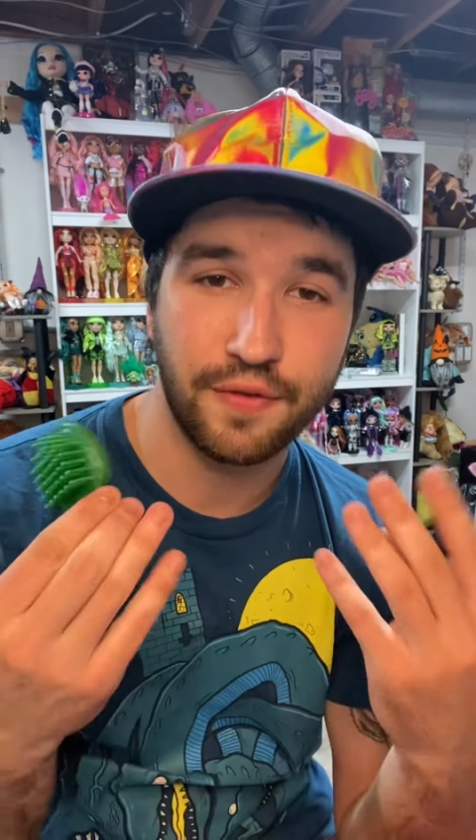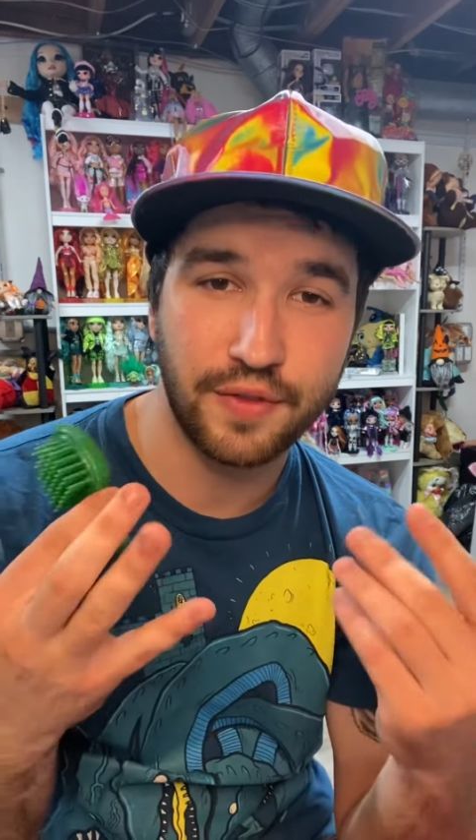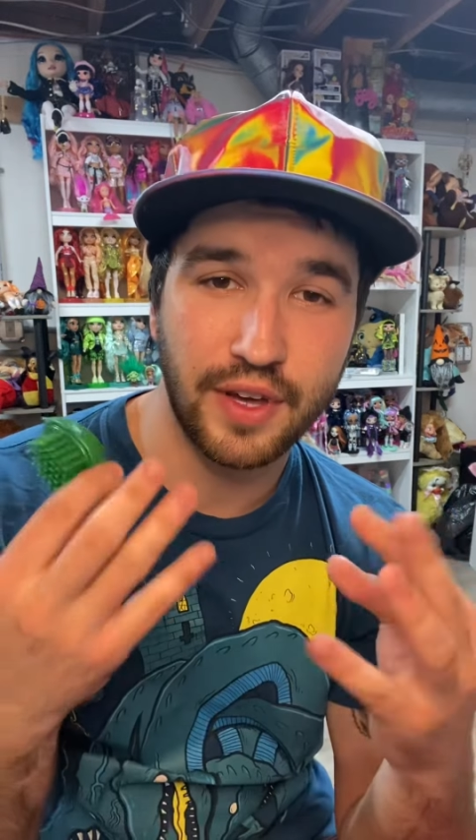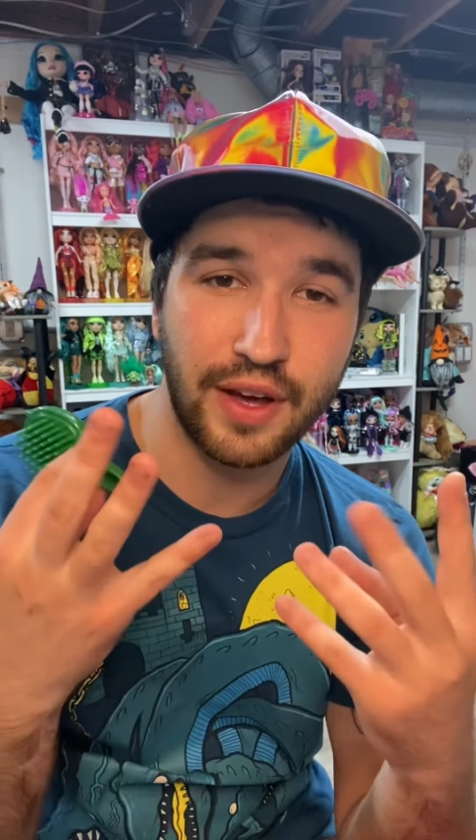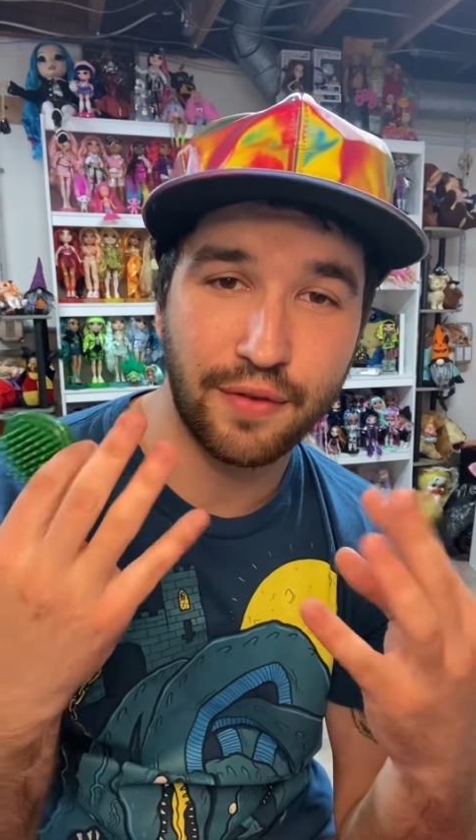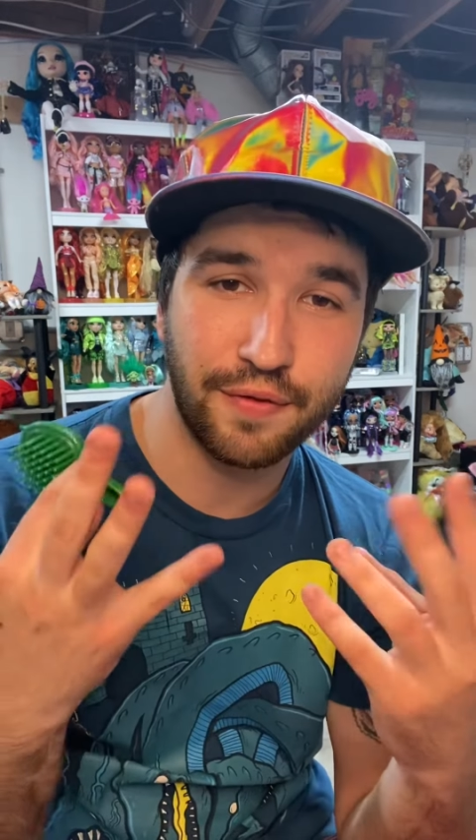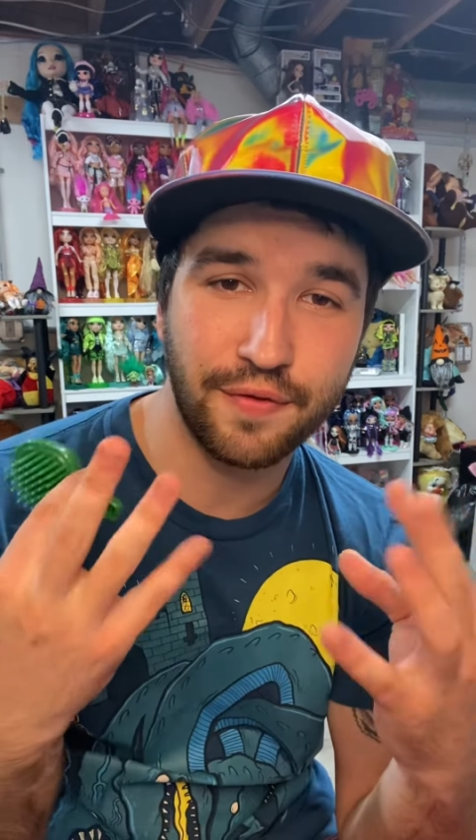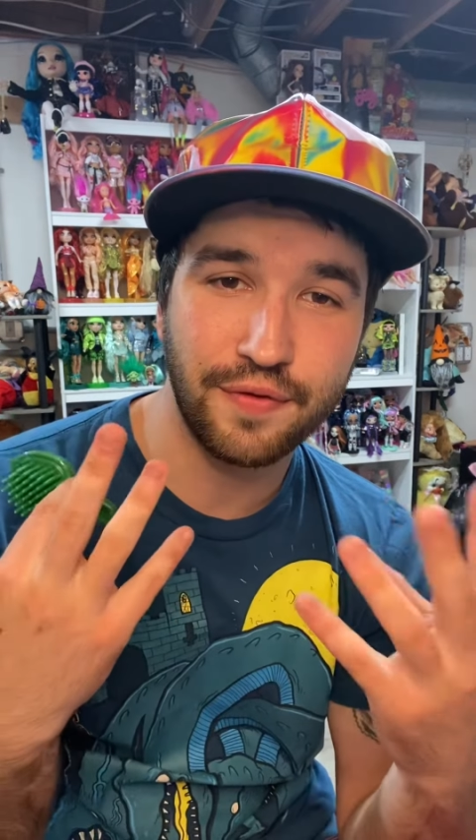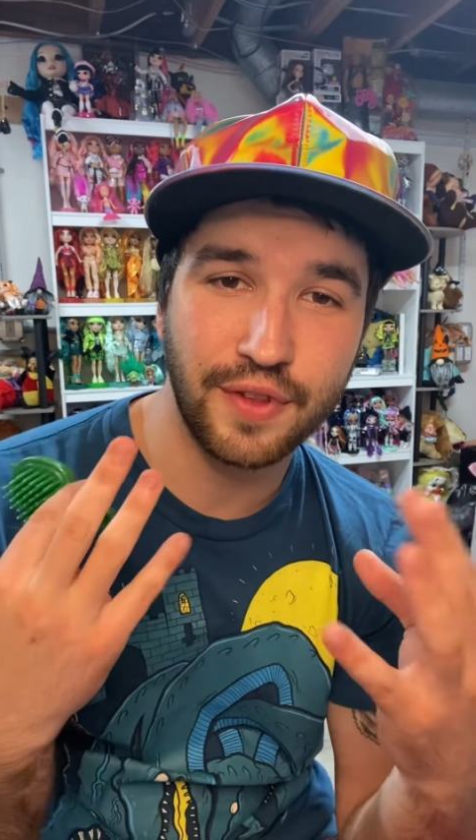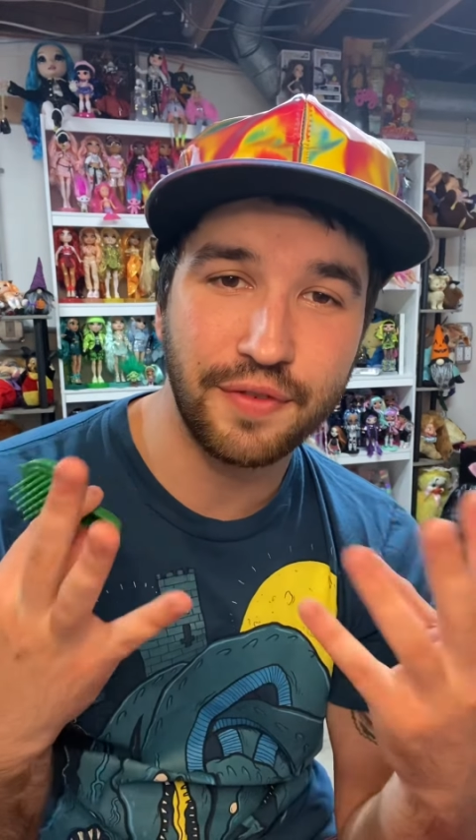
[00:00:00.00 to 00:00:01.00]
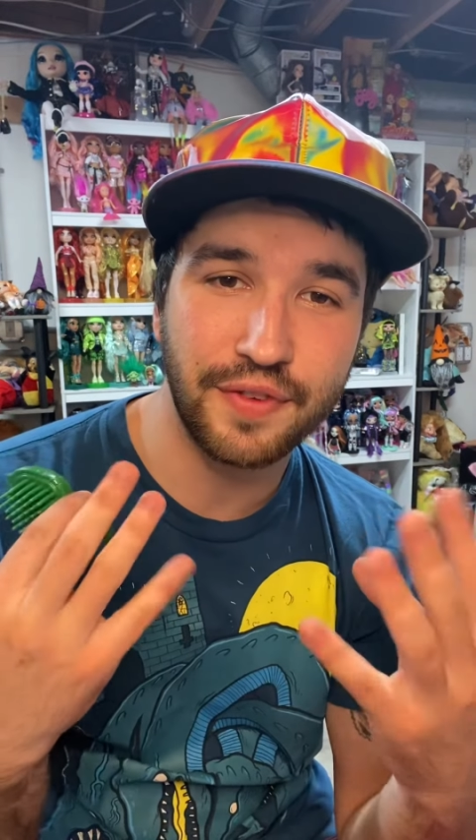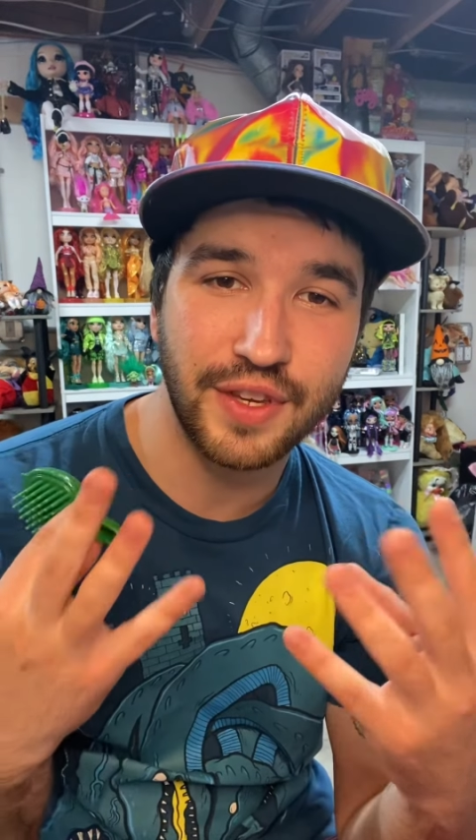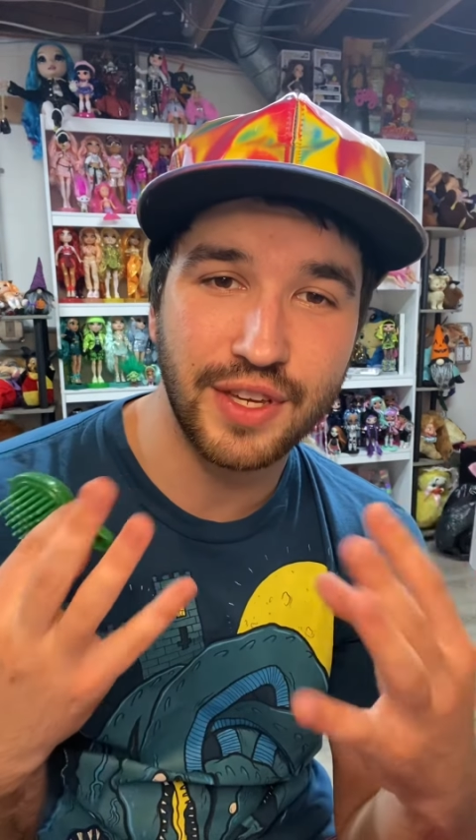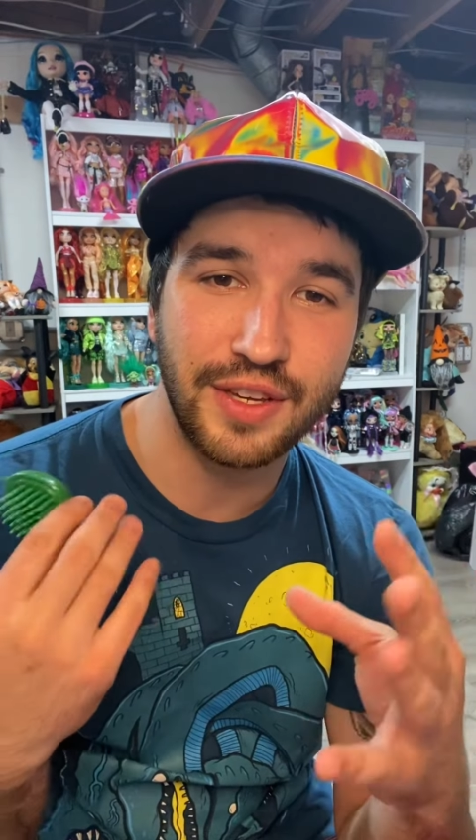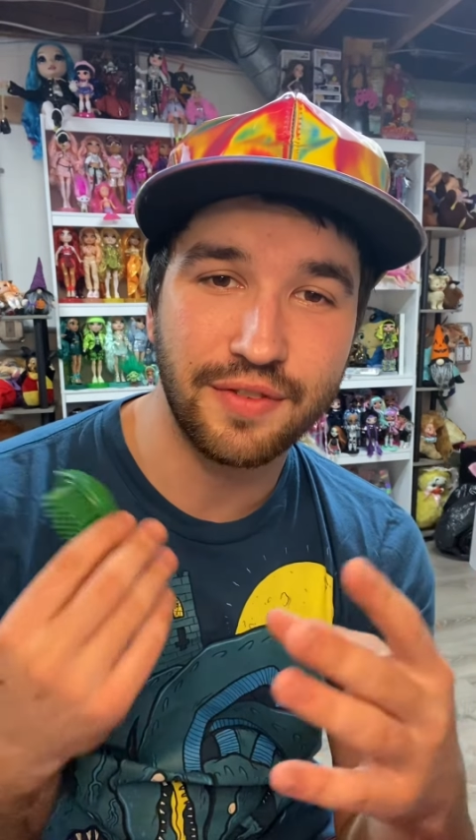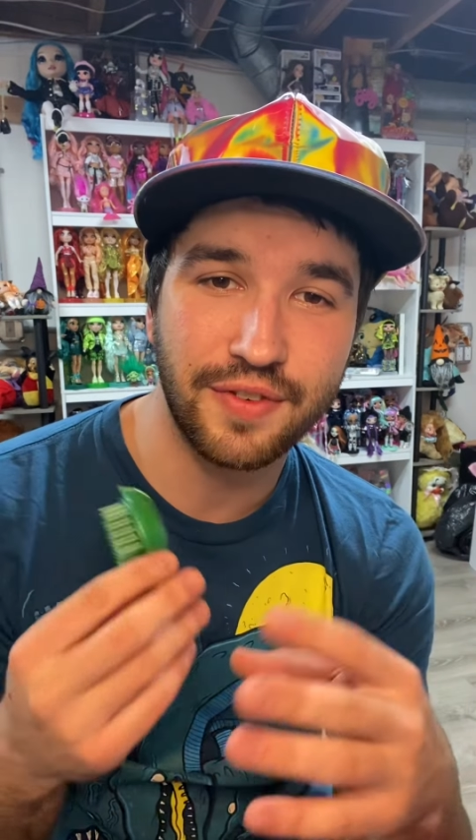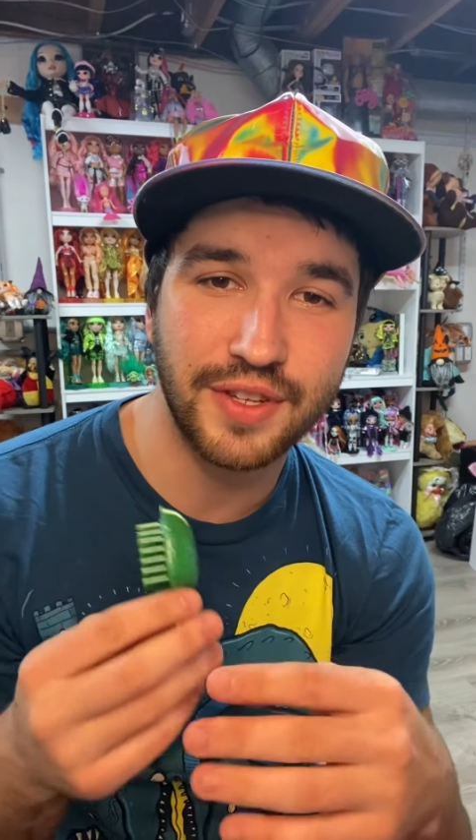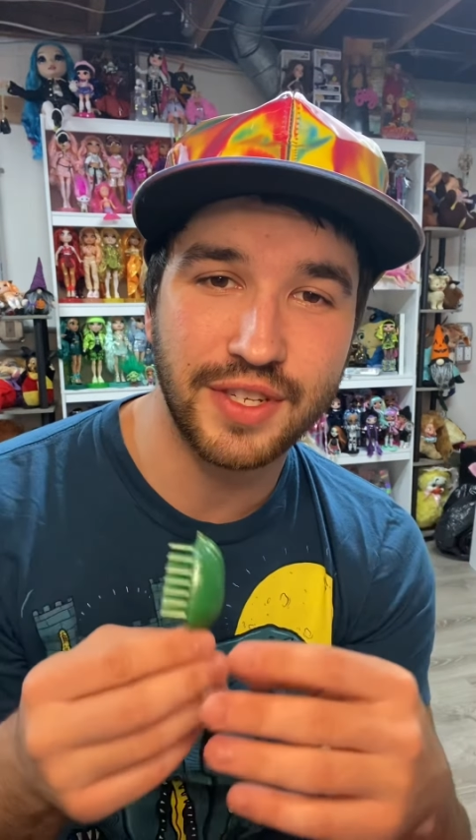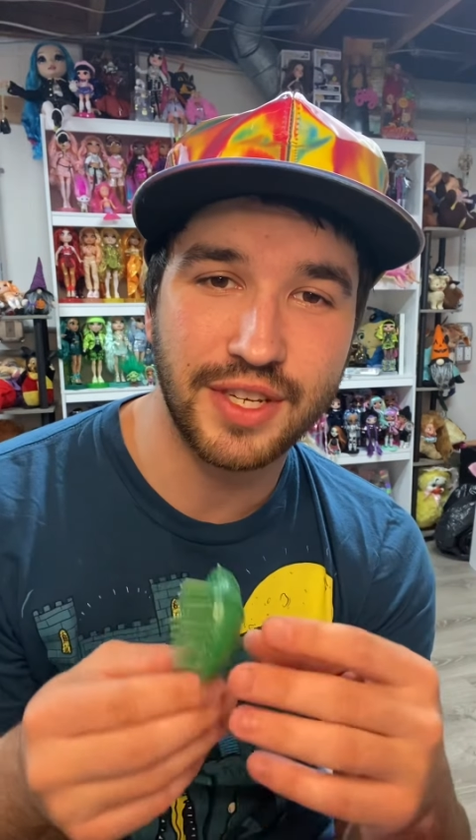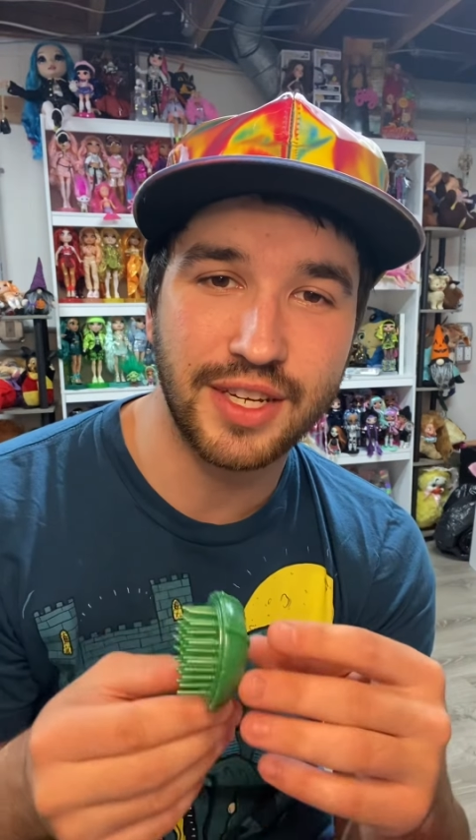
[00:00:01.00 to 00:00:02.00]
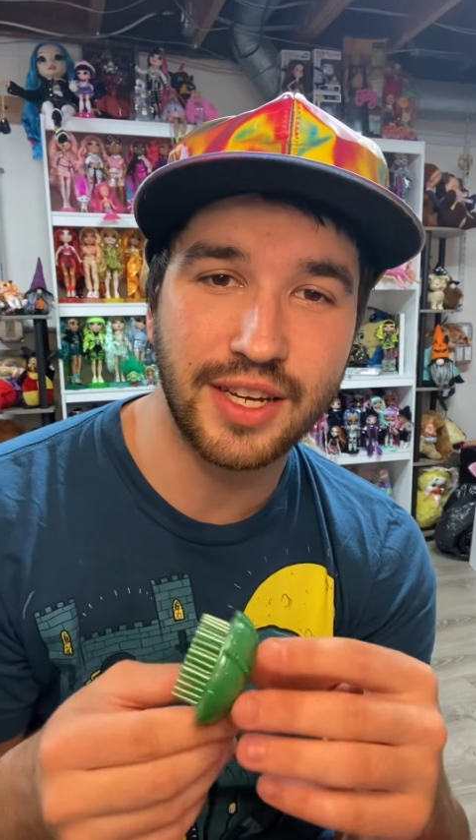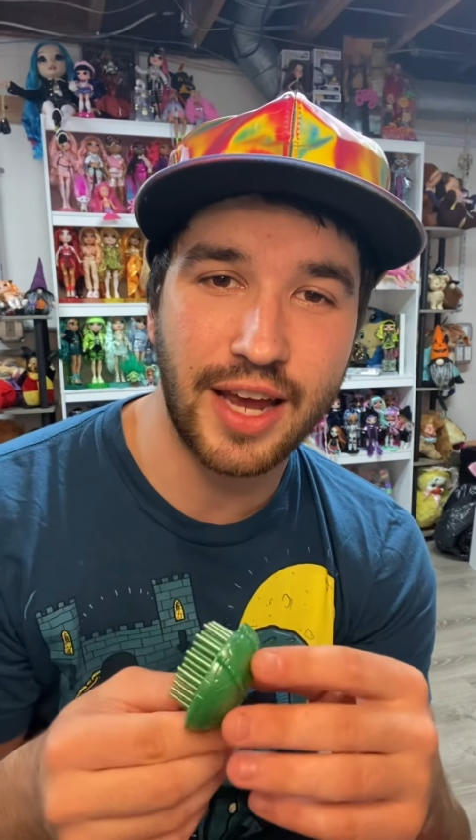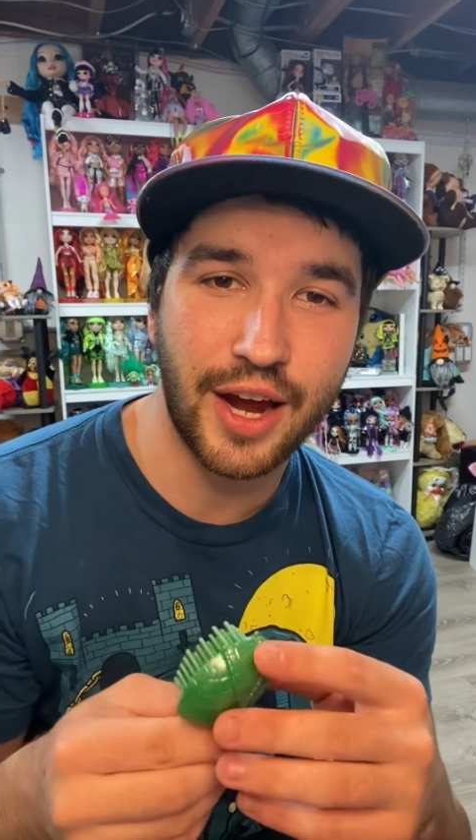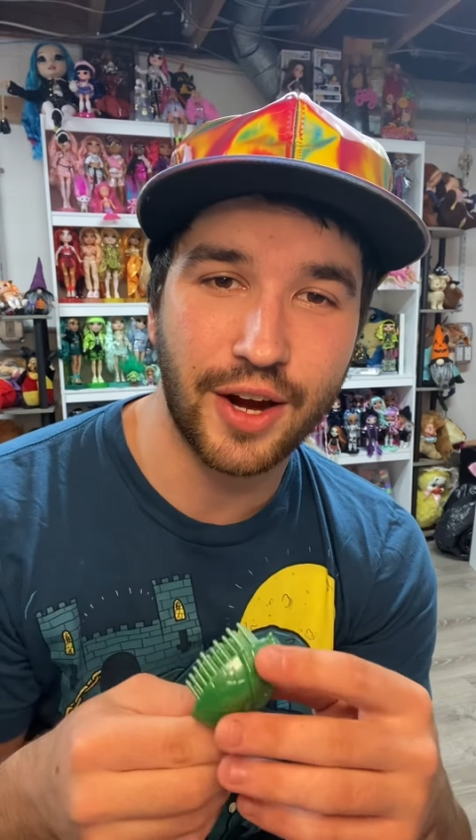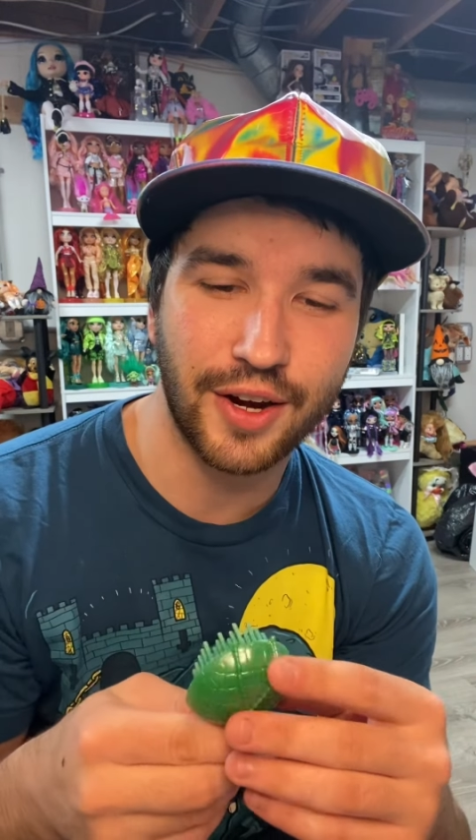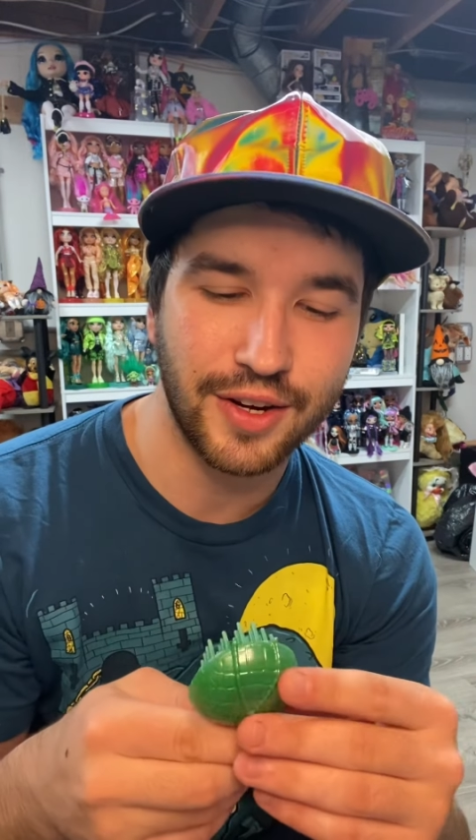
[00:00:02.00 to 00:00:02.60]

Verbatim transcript: that fluffy, fuzzy hair.